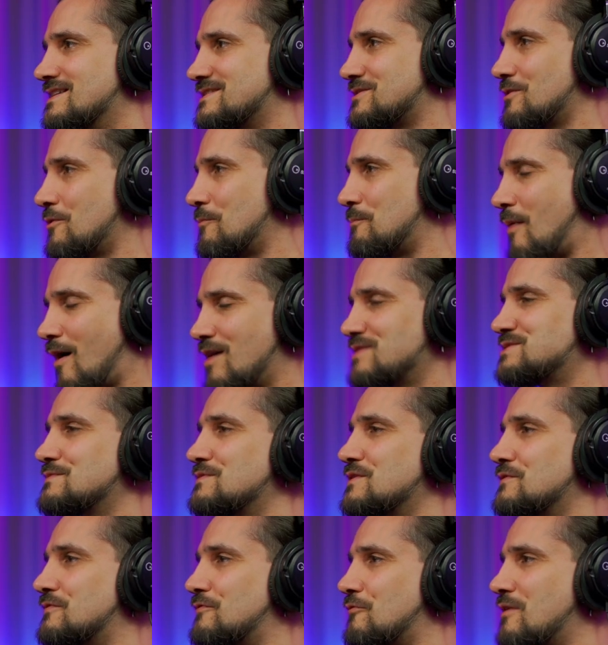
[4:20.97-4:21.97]
So parts
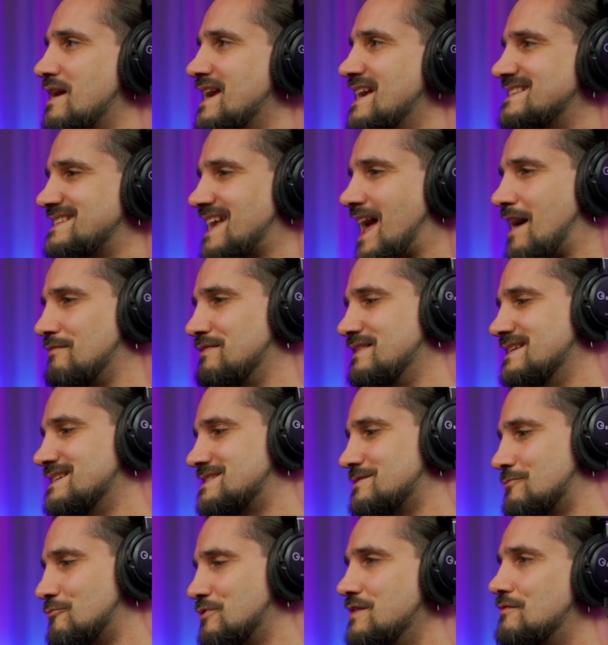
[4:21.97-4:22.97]
of the phrase have
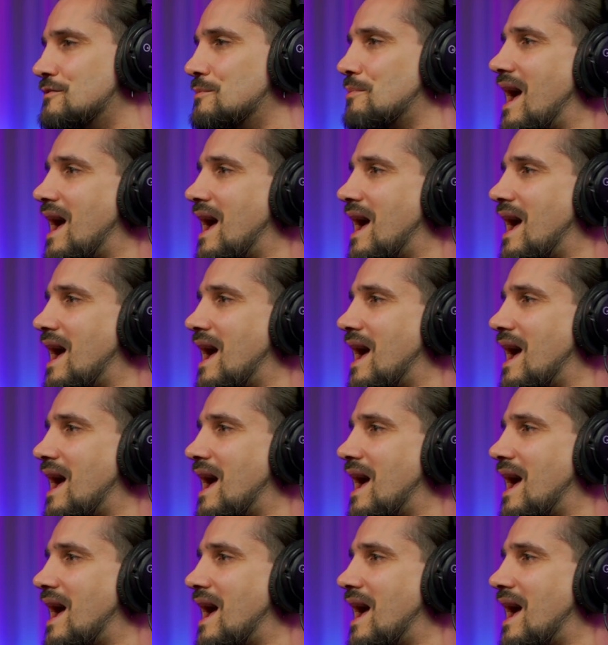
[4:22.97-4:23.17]
these reverb